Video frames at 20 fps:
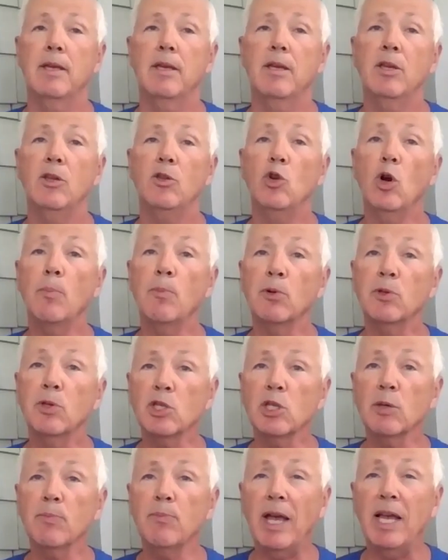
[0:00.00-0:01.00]
Your
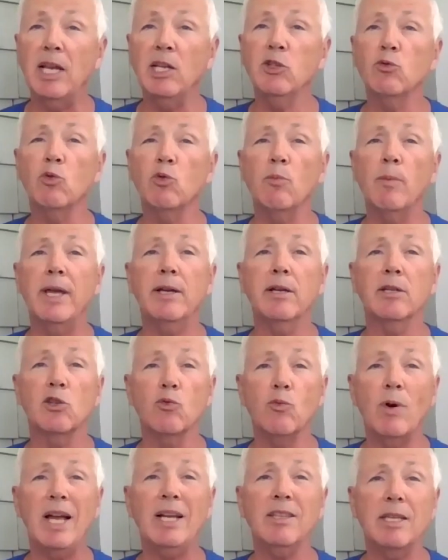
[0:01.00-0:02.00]
participation will make a
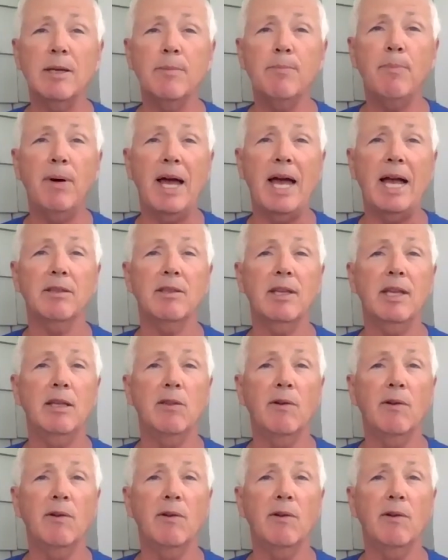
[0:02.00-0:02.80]
direct impact in the